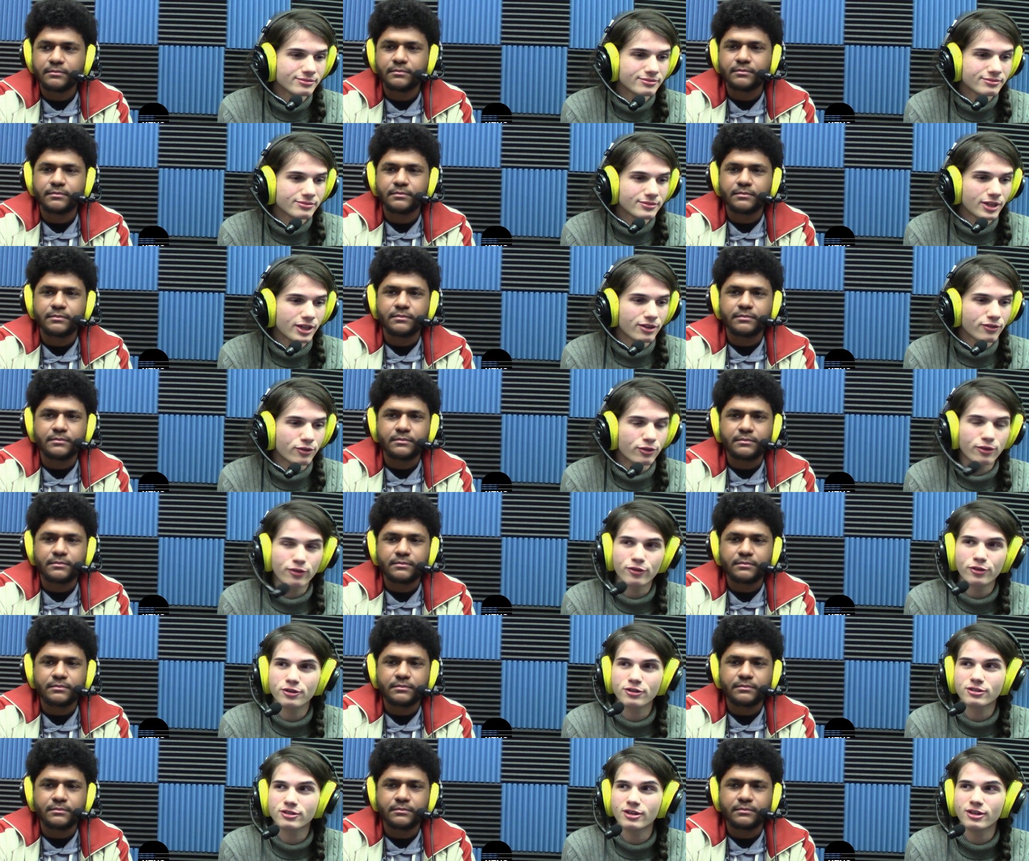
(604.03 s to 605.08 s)
Speaker 1: like for the
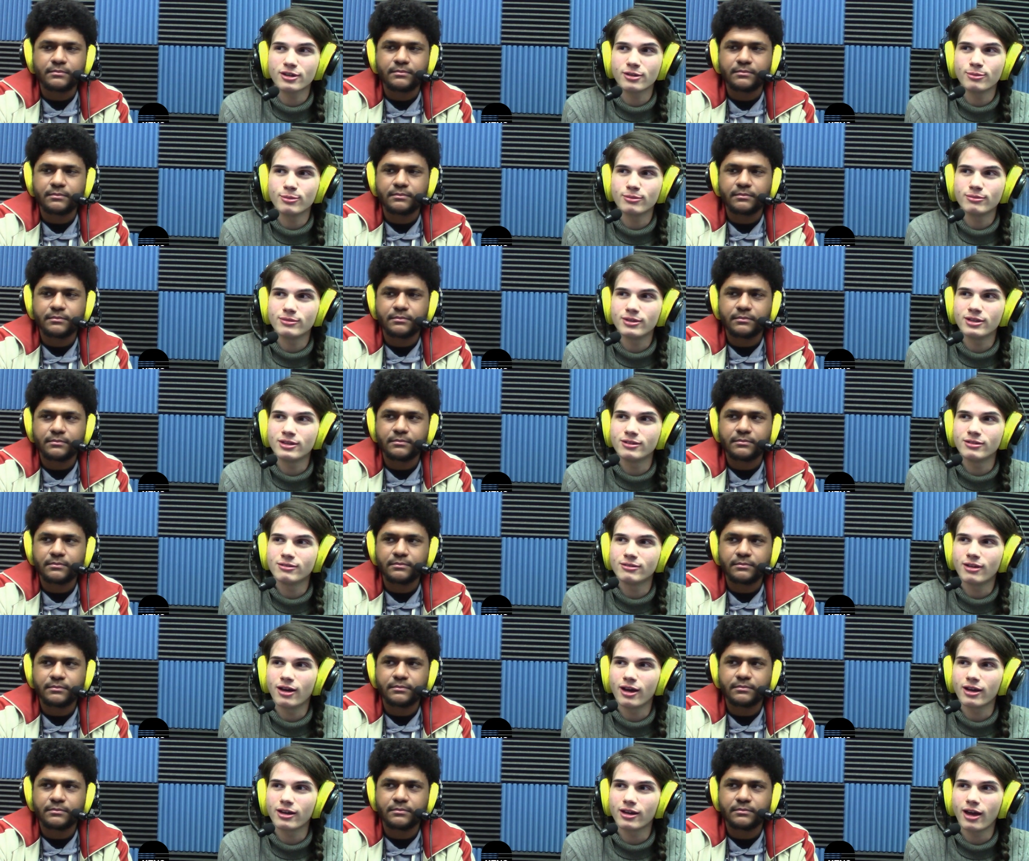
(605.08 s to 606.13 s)
first time, and
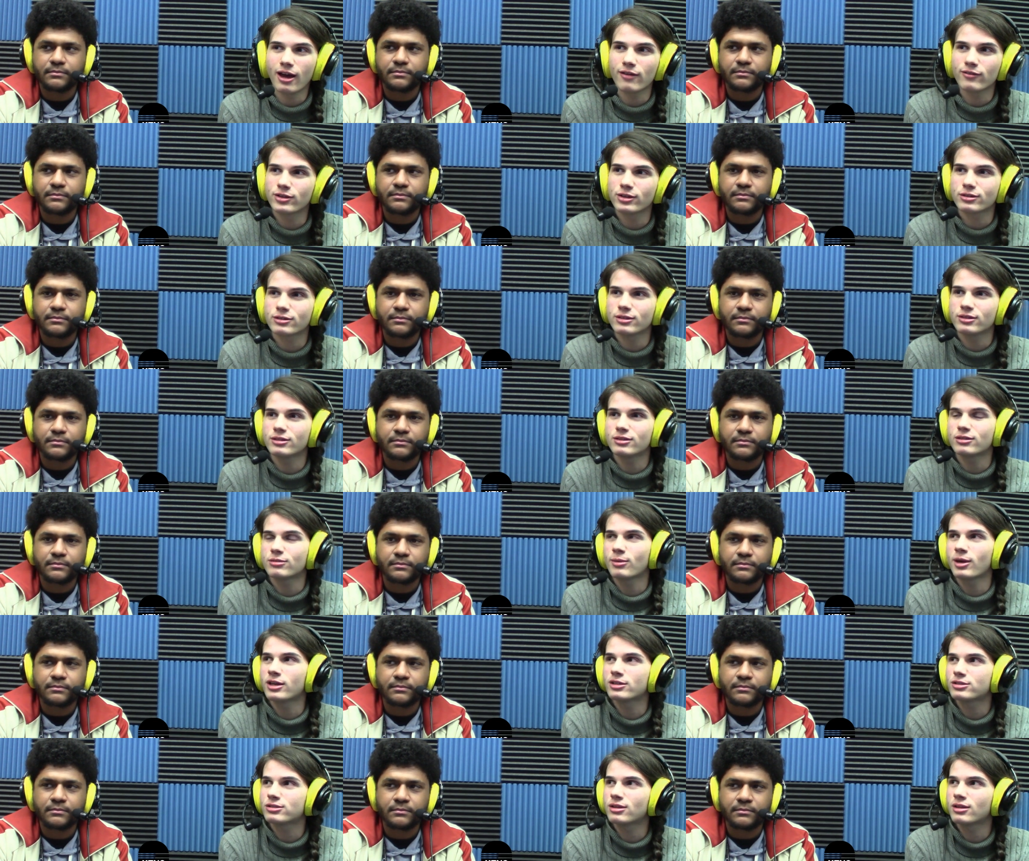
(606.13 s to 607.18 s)
I haven't studied
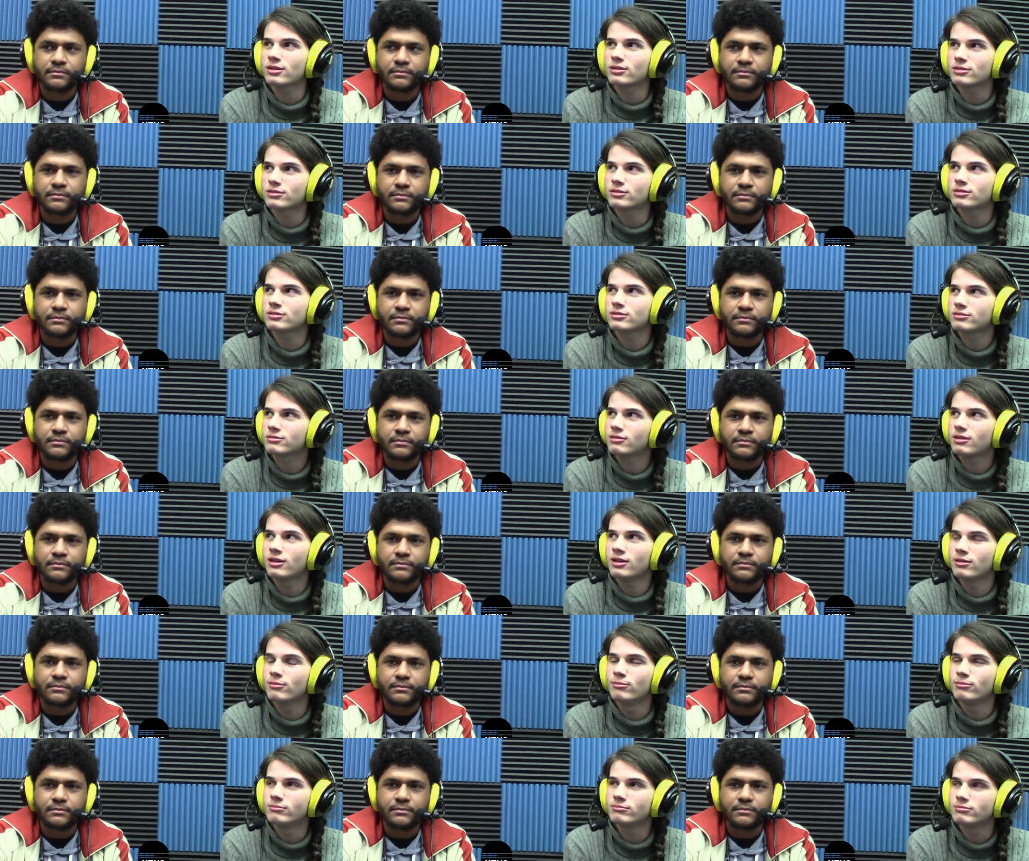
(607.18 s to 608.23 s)
Smash sets
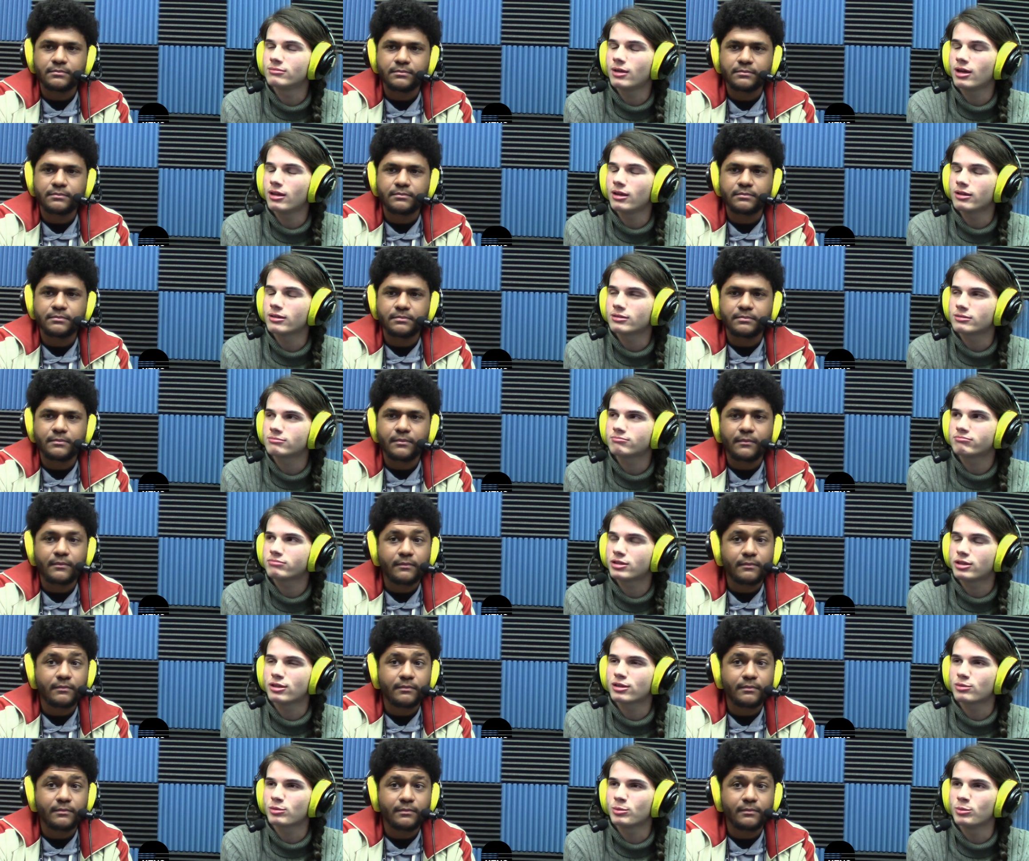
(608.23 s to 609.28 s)
in like
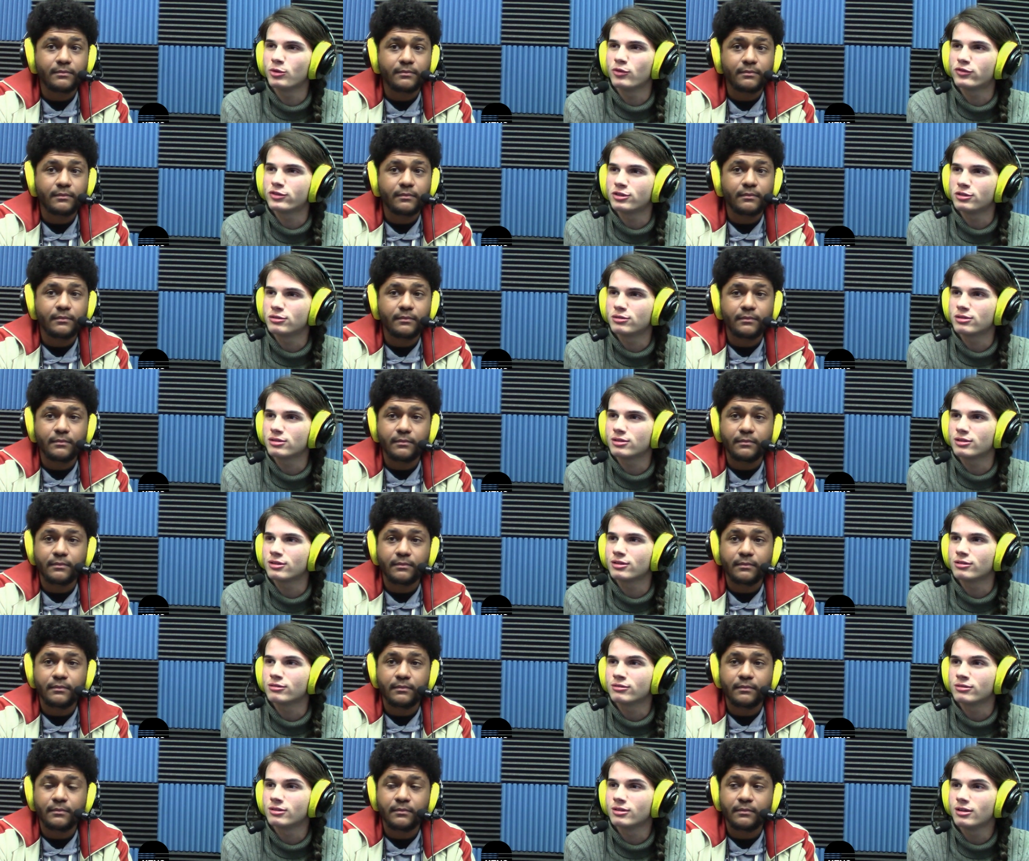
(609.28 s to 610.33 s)
since we moved to New
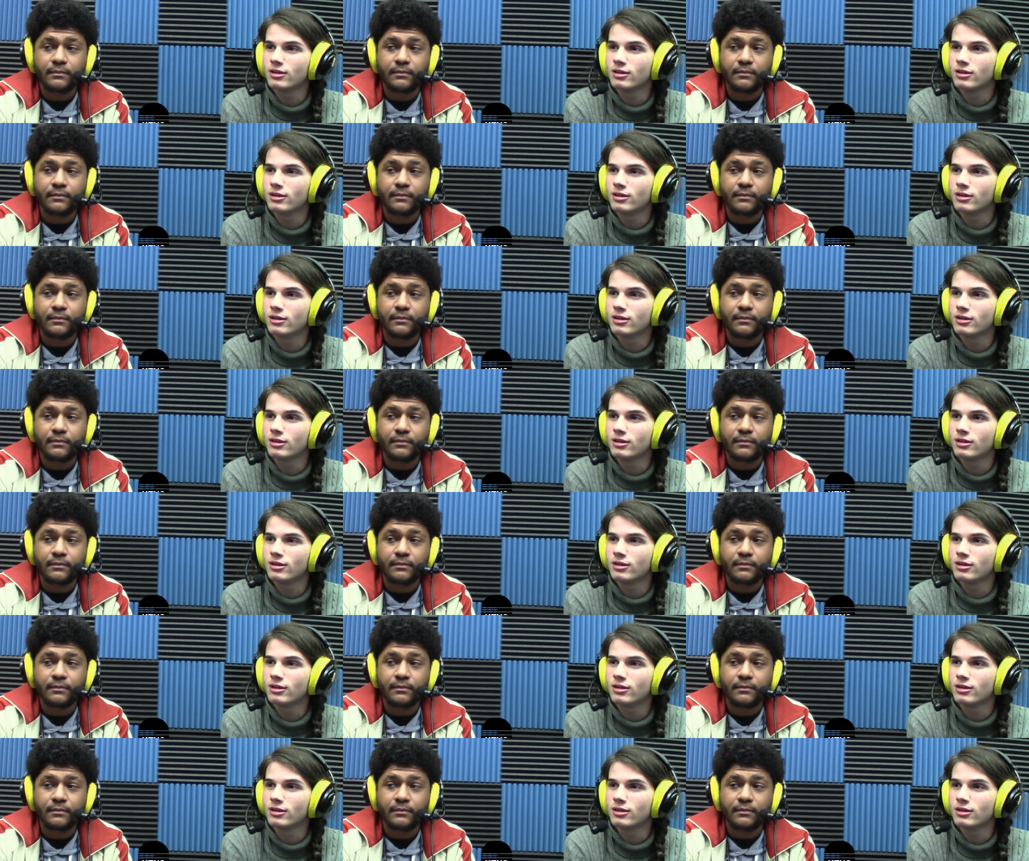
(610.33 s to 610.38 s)
Xeno,